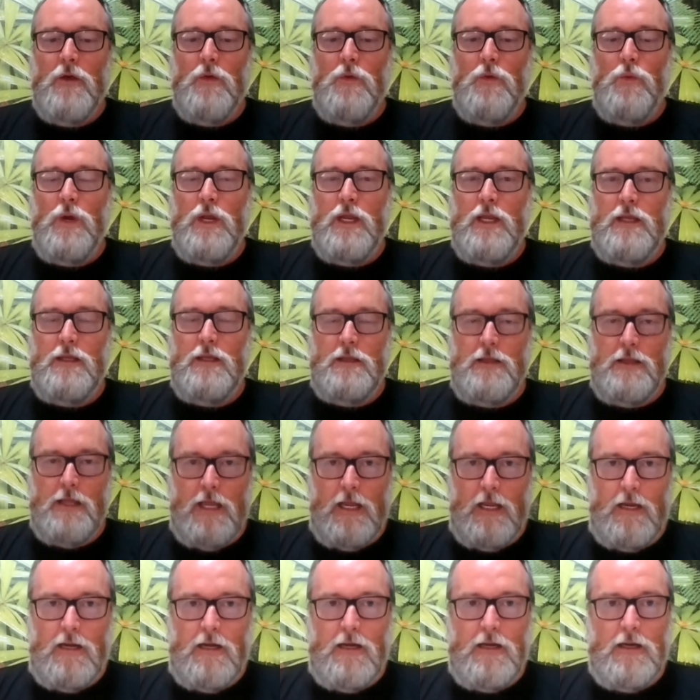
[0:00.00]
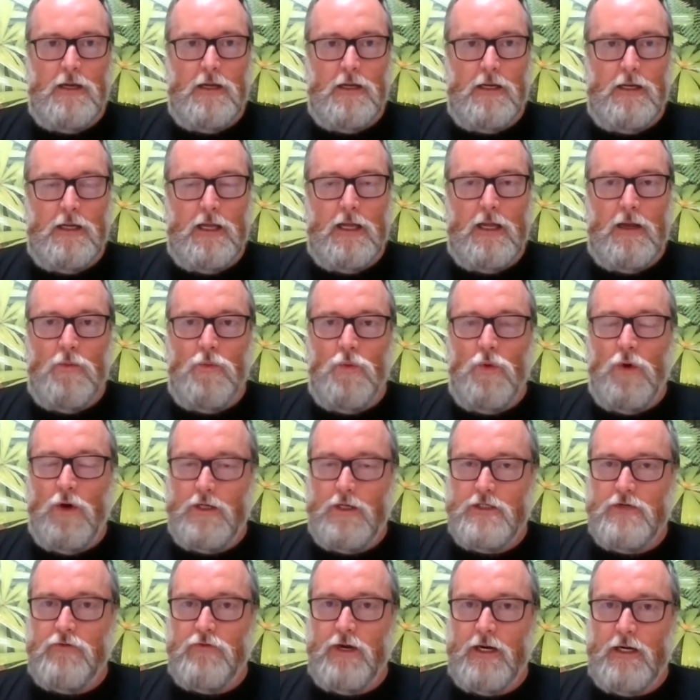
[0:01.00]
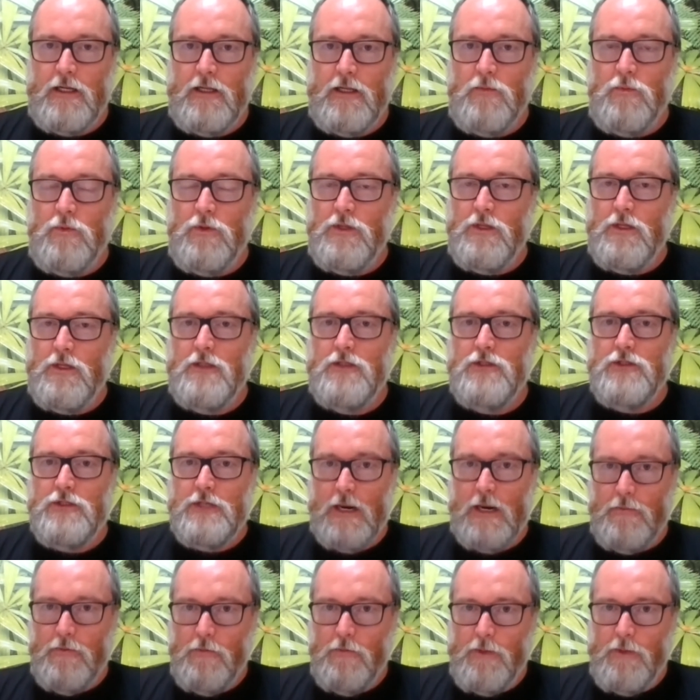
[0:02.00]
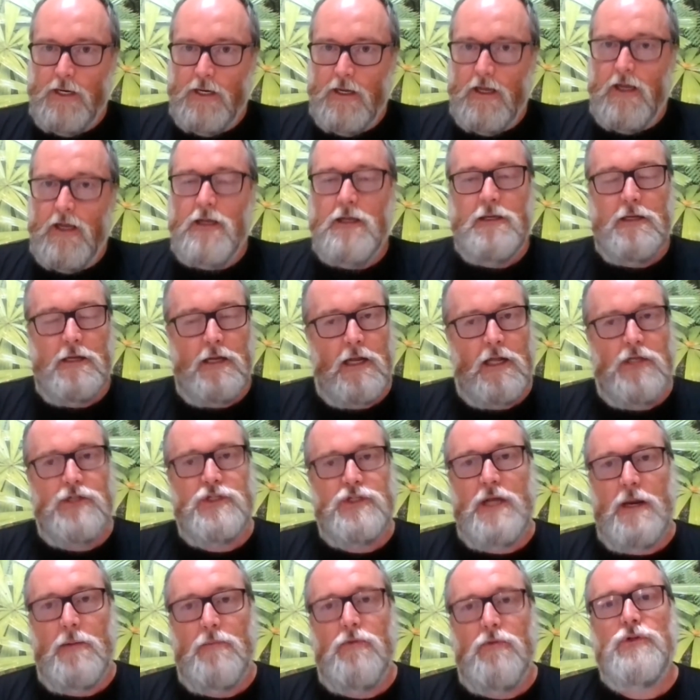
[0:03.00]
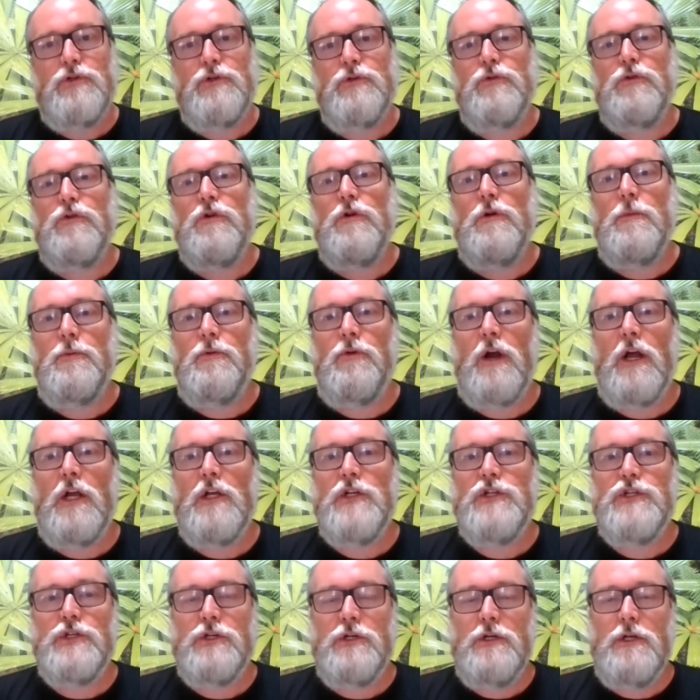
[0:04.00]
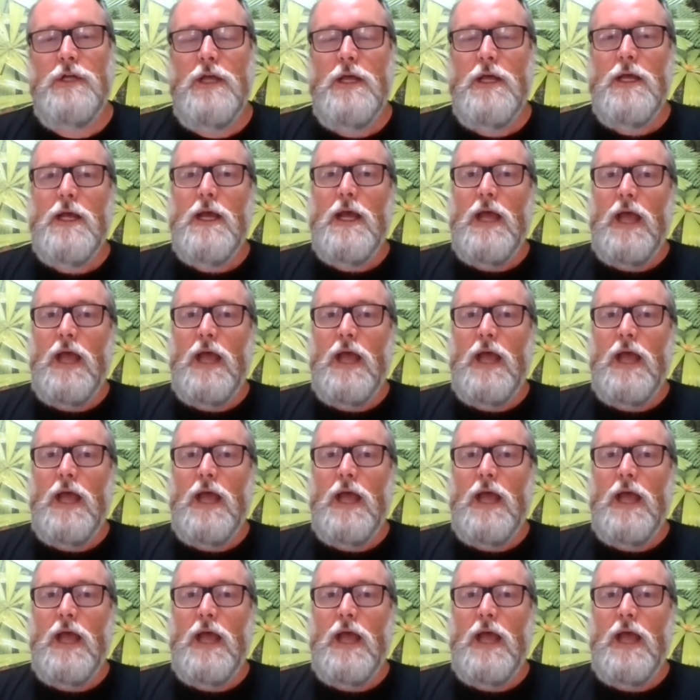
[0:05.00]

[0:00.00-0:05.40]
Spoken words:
we then work directly with Jabalbina Yalanji Aboriginal Corporation,